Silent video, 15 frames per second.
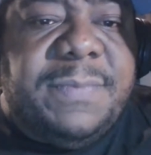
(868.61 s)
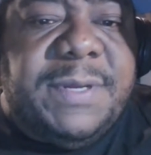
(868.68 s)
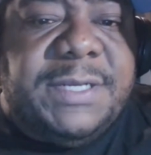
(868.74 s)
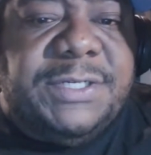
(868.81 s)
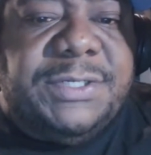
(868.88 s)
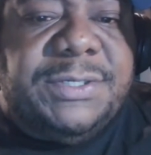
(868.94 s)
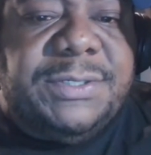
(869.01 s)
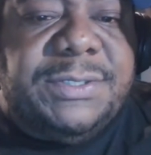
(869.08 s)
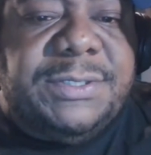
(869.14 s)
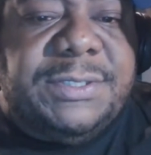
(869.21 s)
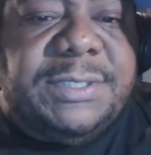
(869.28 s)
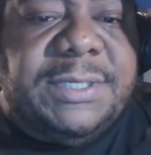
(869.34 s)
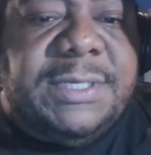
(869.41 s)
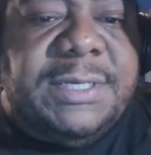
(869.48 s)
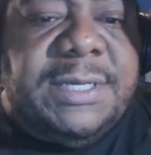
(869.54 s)
pictures
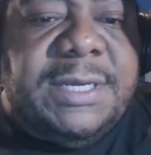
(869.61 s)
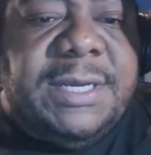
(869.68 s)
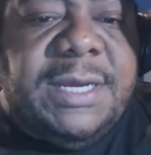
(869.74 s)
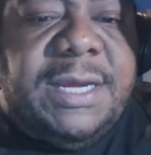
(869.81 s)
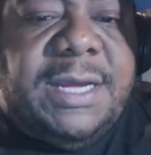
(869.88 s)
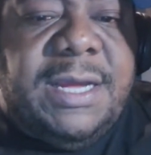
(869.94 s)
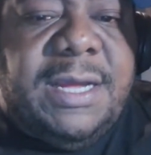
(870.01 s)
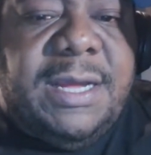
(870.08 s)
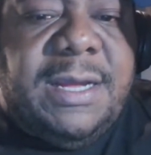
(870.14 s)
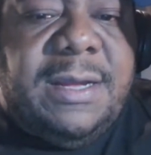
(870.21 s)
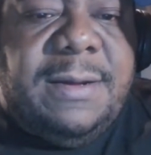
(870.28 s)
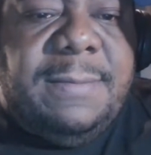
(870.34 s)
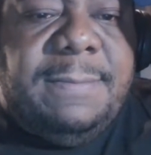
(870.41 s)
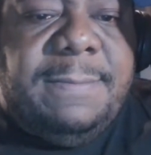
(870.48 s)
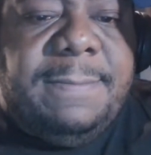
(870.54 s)

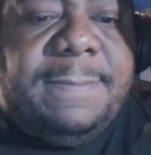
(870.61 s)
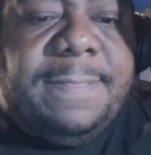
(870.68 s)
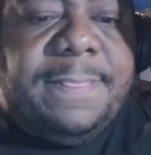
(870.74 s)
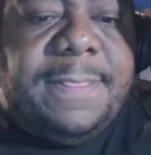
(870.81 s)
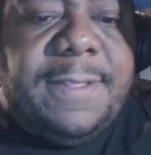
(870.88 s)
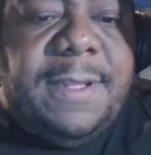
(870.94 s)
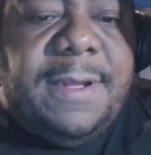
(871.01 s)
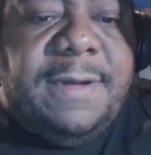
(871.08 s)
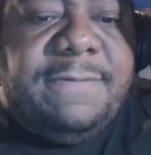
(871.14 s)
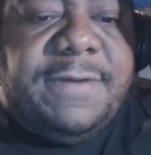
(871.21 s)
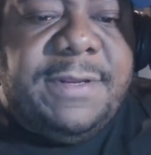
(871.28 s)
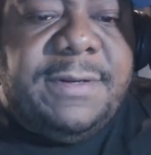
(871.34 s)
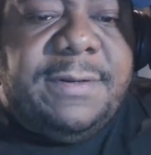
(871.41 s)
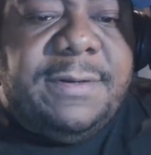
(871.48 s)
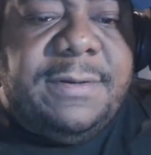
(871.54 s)
um, of
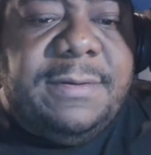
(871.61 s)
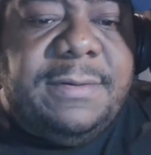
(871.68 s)
it,